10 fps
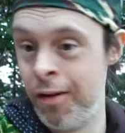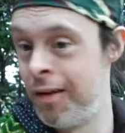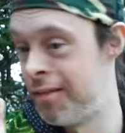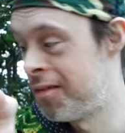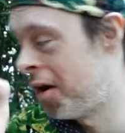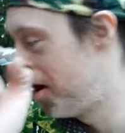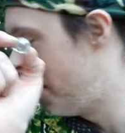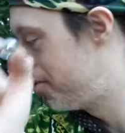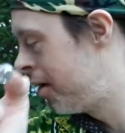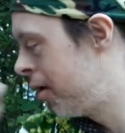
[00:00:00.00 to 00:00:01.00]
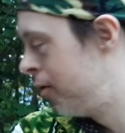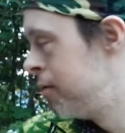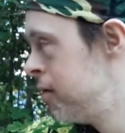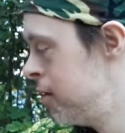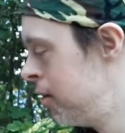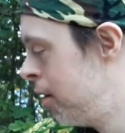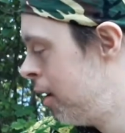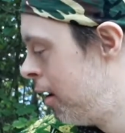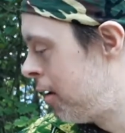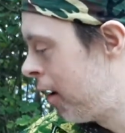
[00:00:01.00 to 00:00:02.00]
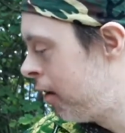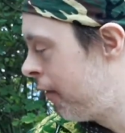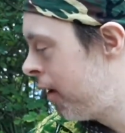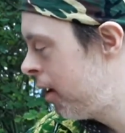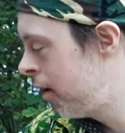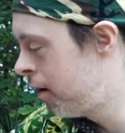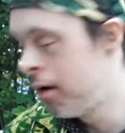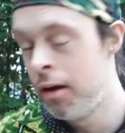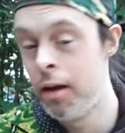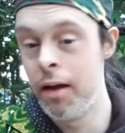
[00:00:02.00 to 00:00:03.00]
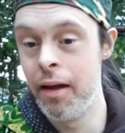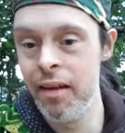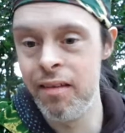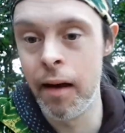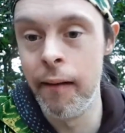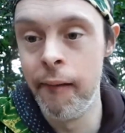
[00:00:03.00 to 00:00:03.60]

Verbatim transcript: It's entirely up to you. Then you'll need is